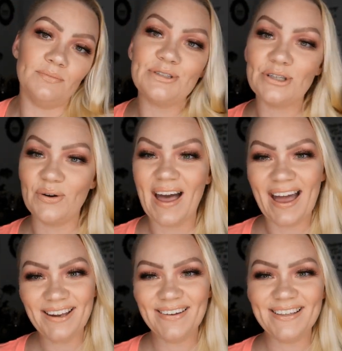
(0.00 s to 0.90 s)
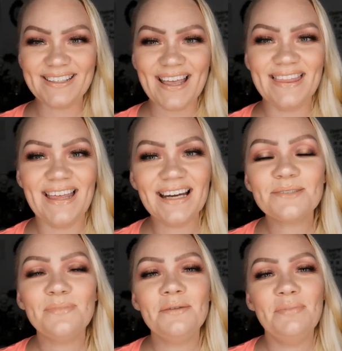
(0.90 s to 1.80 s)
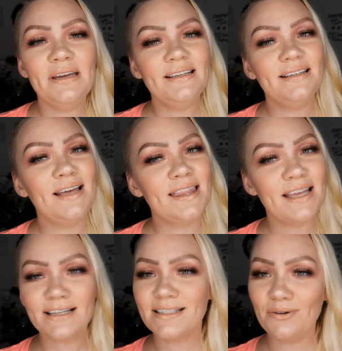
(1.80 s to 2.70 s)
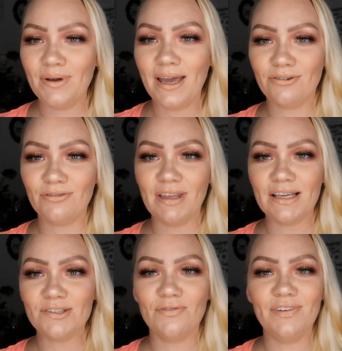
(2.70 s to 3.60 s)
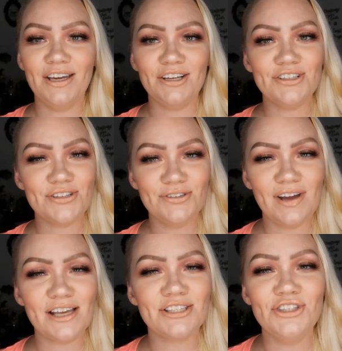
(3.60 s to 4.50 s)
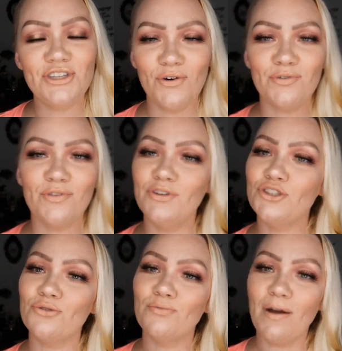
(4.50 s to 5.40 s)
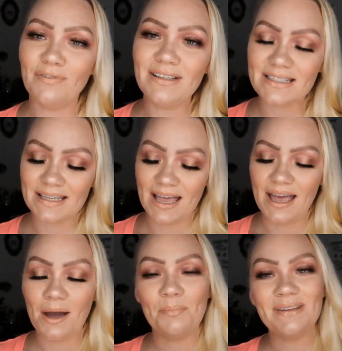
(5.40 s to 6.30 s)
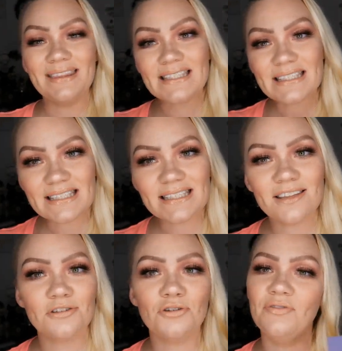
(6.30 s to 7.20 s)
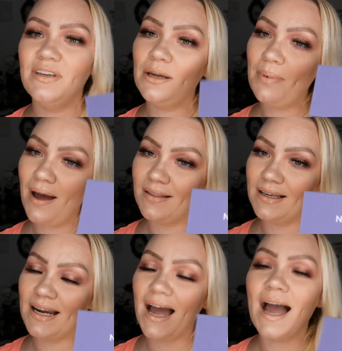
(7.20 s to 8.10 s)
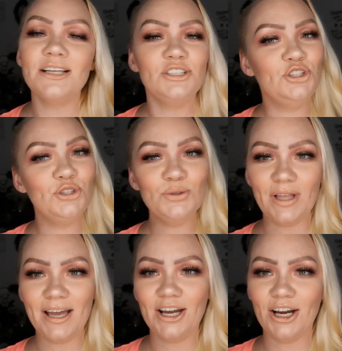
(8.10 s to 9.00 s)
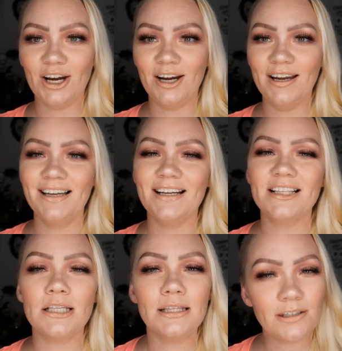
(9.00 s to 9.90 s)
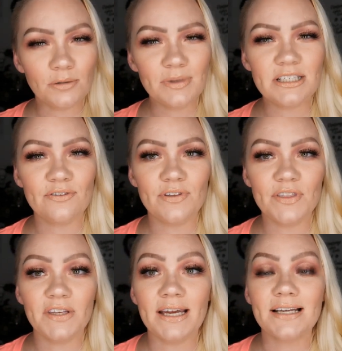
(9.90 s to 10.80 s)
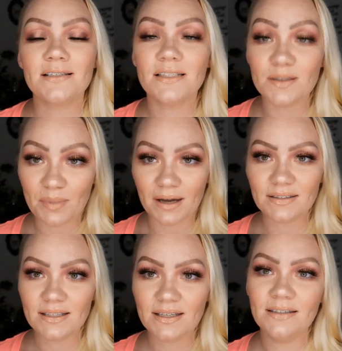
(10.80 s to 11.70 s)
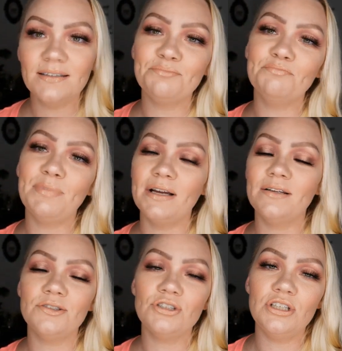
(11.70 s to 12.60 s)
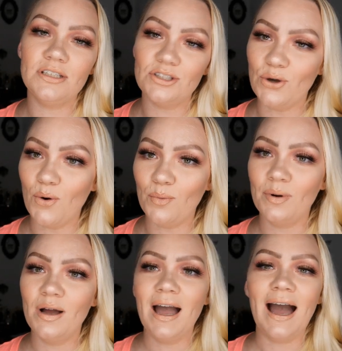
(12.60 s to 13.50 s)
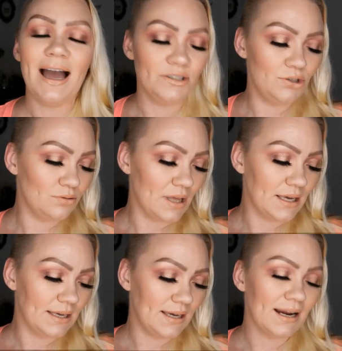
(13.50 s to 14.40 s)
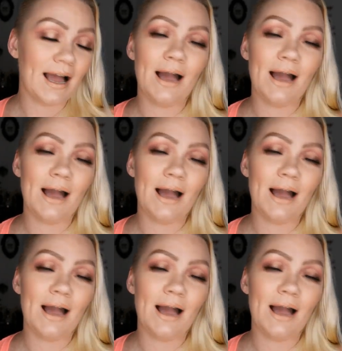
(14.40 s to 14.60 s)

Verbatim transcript: So anyways, that is my opinion. That is how we handle things over here, just so you guys know for future reference. But this is the Norvina palette. I do like her. It's a little bit different than I expected, but she is dope. I do like it.